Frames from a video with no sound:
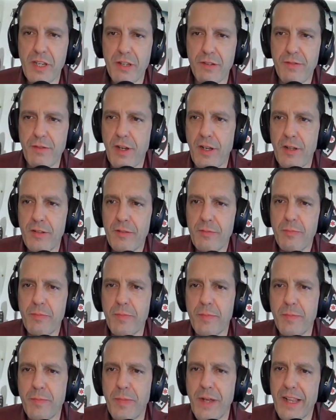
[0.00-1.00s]
Yuval
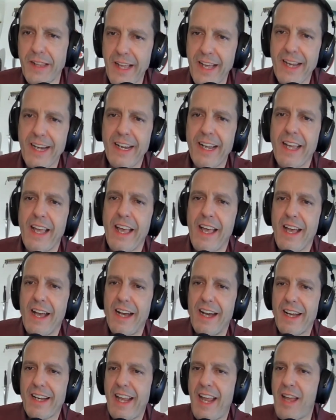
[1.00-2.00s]
Peleg,
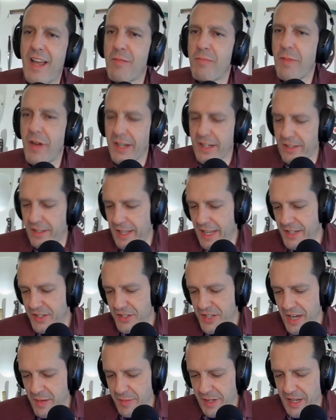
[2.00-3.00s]
Cam Michael, and
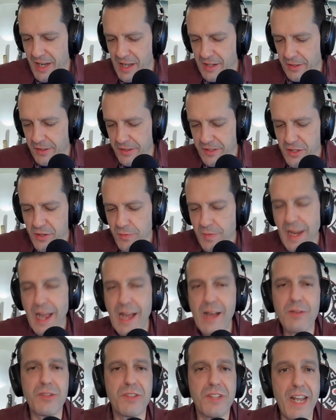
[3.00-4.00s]
Jay McConnell. You
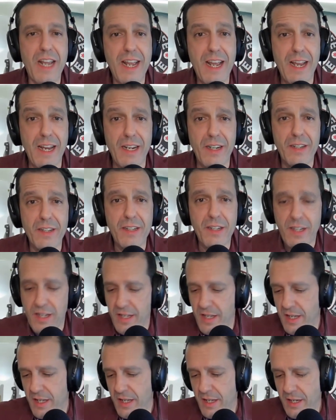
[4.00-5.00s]
now stand
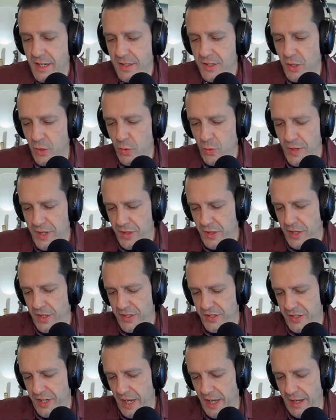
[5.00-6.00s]
to win
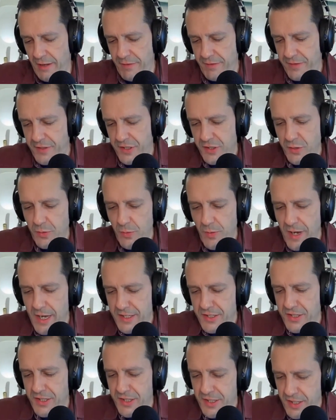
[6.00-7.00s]
this knife. Just
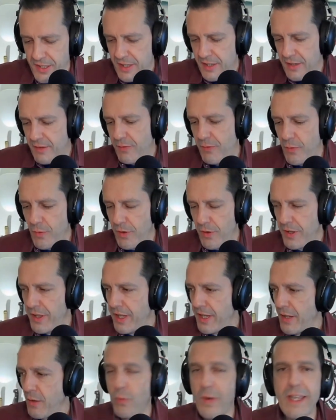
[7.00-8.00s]
watch for
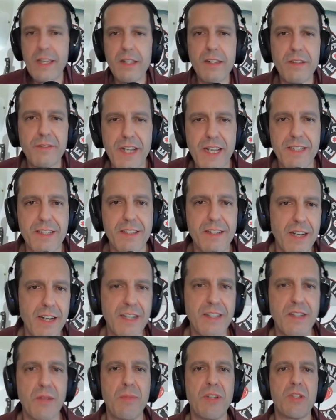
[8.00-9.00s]
the Wheel of
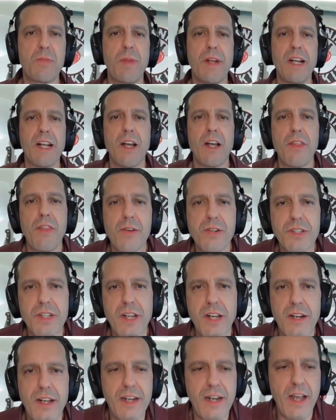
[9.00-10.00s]
Destiny to be spinning on
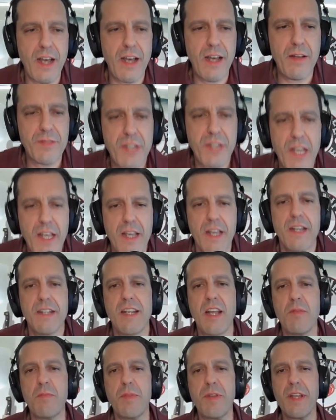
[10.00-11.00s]
Thursday Night Knives,
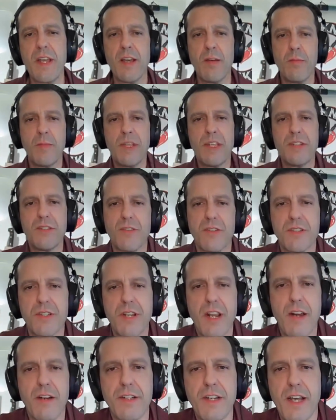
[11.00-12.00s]
10 p.m. Eastern
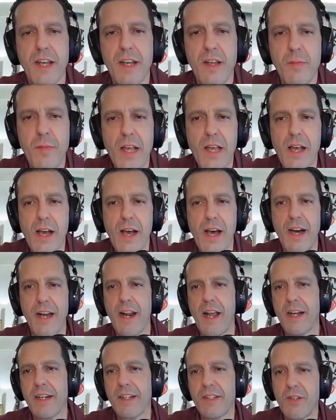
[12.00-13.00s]
Standard Time on
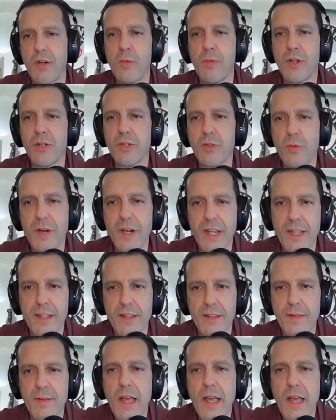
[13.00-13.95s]
October 20th.